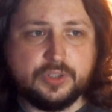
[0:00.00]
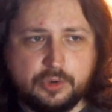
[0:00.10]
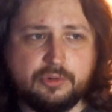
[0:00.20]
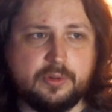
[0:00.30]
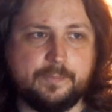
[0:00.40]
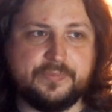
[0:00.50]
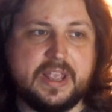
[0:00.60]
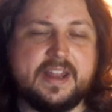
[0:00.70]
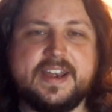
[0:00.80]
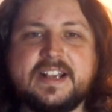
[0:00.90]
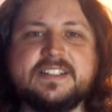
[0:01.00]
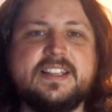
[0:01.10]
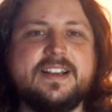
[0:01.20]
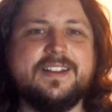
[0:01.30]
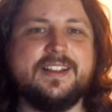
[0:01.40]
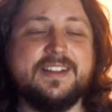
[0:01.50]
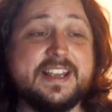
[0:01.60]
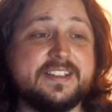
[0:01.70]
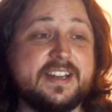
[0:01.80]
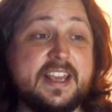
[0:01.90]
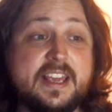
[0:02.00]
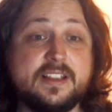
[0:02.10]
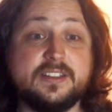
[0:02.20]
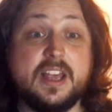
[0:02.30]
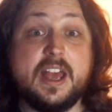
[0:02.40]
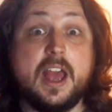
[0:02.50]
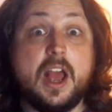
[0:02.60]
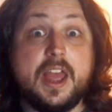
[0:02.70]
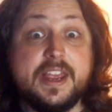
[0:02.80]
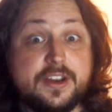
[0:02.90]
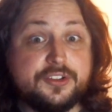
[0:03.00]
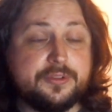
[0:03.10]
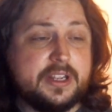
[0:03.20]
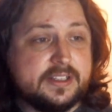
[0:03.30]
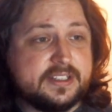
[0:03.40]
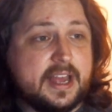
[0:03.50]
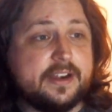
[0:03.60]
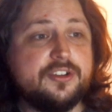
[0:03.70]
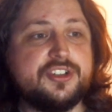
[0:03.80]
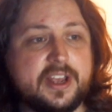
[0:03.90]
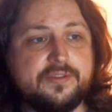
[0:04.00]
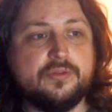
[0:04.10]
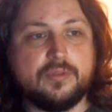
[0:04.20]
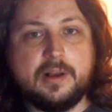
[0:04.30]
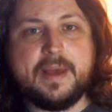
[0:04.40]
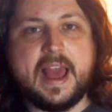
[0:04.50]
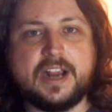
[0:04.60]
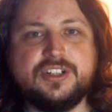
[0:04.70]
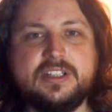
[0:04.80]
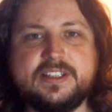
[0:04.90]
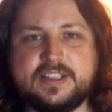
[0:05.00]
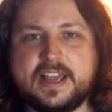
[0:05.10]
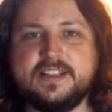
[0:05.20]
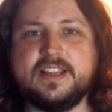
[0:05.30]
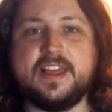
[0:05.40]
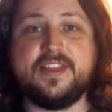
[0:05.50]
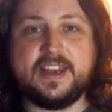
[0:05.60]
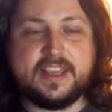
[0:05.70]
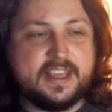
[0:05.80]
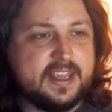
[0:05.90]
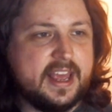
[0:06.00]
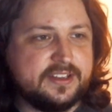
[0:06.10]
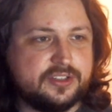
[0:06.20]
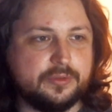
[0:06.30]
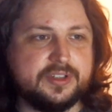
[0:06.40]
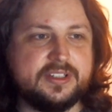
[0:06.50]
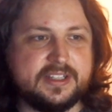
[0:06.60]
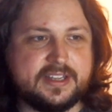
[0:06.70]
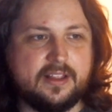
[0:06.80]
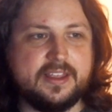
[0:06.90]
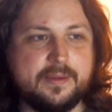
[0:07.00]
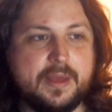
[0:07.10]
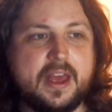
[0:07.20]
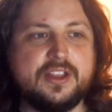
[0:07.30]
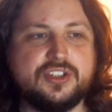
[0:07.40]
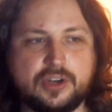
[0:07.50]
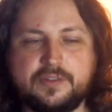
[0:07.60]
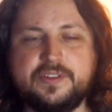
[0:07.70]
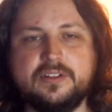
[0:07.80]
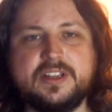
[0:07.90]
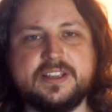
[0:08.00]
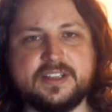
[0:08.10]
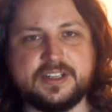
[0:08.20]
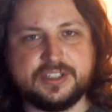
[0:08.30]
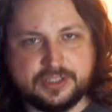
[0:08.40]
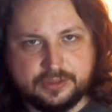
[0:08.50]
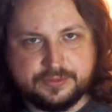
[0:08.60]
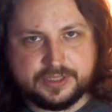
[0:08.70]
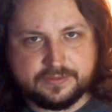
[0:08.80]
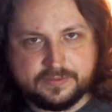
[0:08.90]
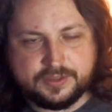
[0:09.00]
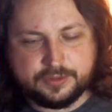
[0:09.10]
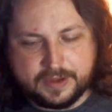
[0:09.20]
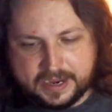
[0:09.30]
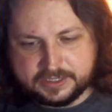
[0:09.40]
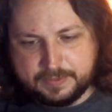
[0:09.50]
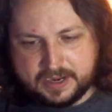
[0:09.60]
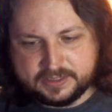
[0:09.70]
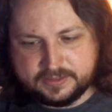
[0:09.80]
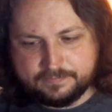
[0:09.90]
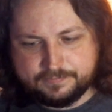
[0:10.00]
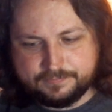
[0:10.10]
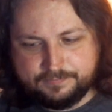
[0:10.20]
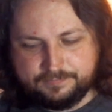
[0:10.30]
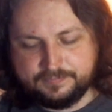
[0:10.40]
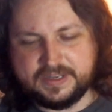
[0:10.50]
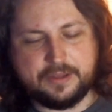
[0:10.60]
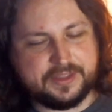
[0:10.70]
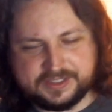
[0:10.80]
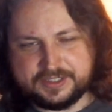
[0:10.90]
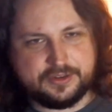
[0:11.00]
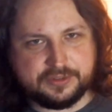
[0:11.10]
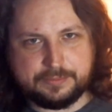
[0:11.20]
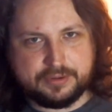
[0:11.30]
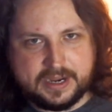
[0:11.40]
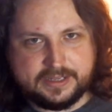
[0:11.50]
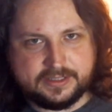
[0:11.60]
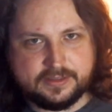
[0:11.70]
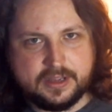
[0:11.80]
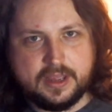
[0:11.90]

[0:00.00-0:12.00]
Cool. Next thing on the list is Industry insider Jeff Grubb actually says that he has sources that tell him Starfield is an exclusive to Xbox. Now, this is no surprise.